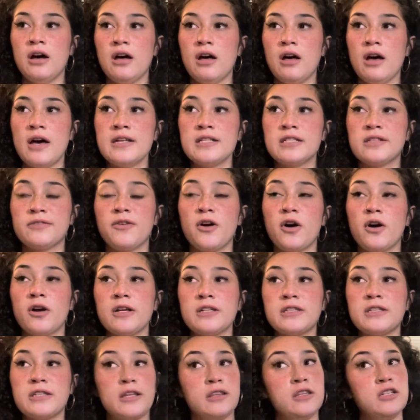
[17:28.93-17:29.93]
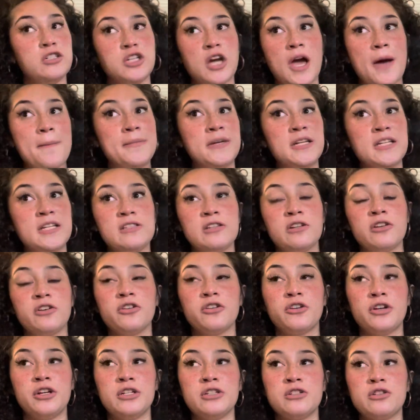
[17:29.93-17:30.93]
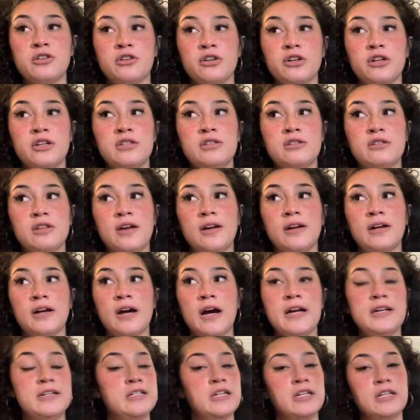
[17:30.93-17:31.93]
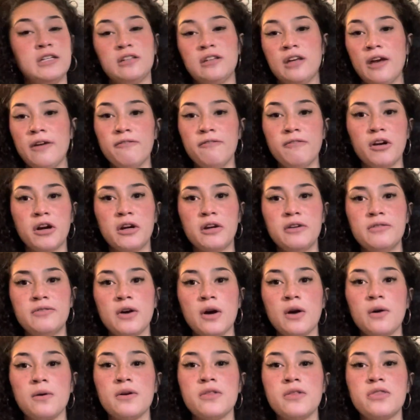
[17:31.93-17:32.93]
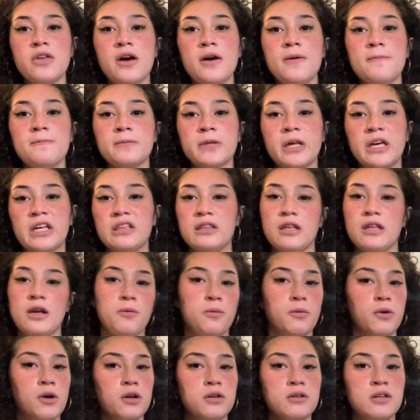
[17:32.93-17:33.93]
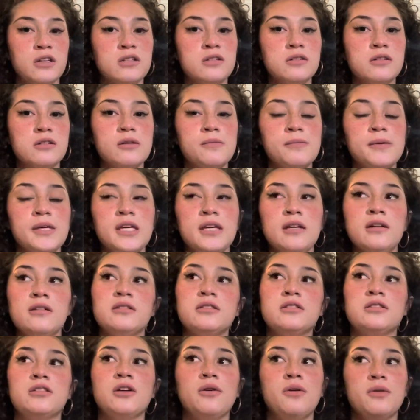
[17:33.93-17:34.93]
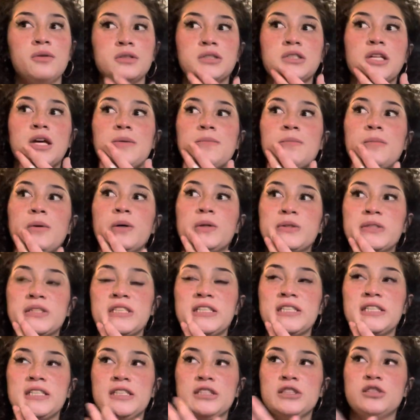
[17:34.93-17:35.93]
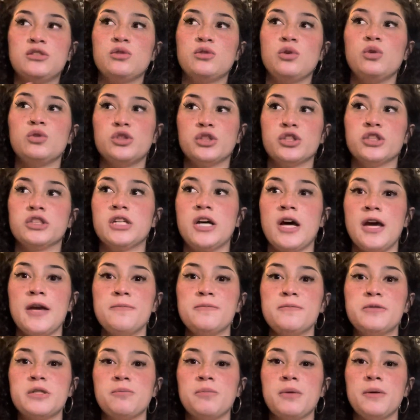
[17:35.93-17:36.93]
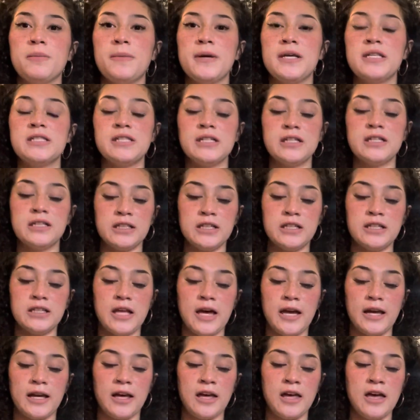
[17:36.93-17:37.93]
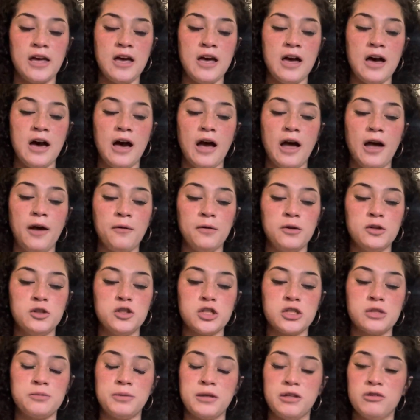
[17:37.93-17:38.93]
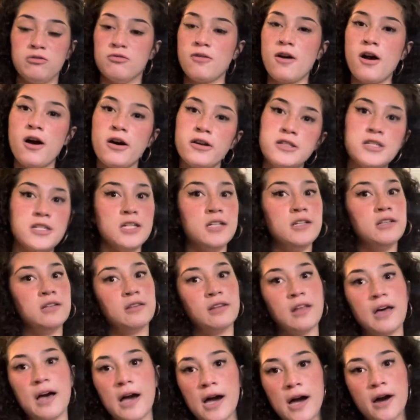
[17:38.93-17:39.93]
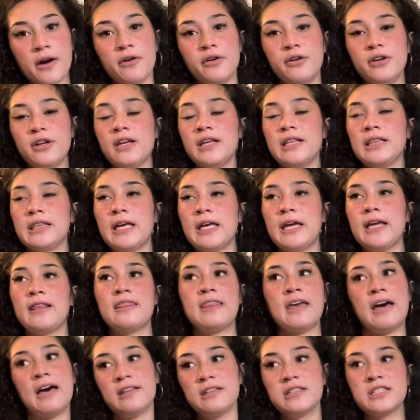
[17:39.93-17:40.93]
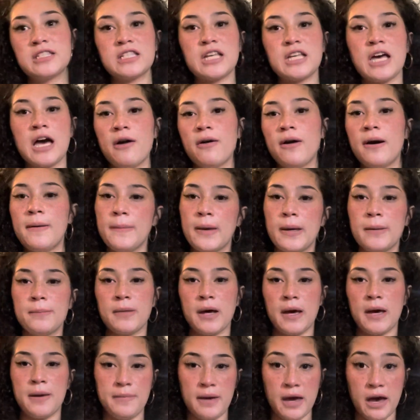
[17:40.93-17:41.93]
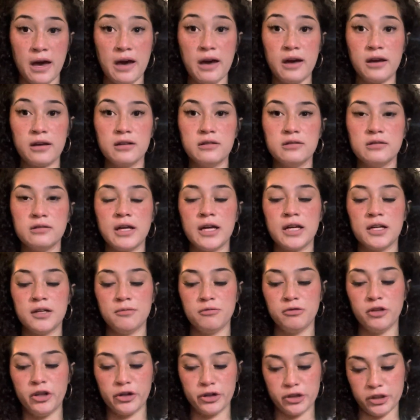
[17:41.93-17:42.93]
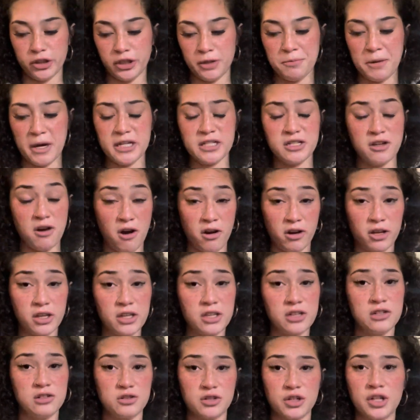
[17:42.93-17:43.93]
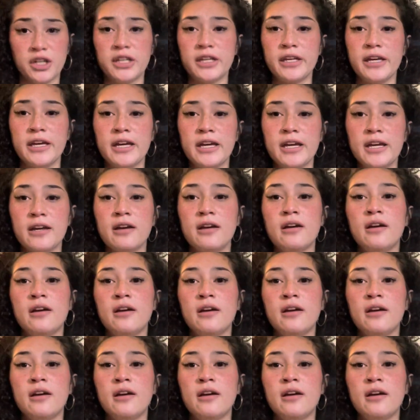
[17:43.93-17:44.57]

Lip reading: as far as like the Japanese and Korean tourists, like I didn't get very far with them. Like they weren't into me, so it was like mostly these soldier types. But basically like I would just be raunchy and loud, and like that's how I made my bag, like literally by talking and drinking.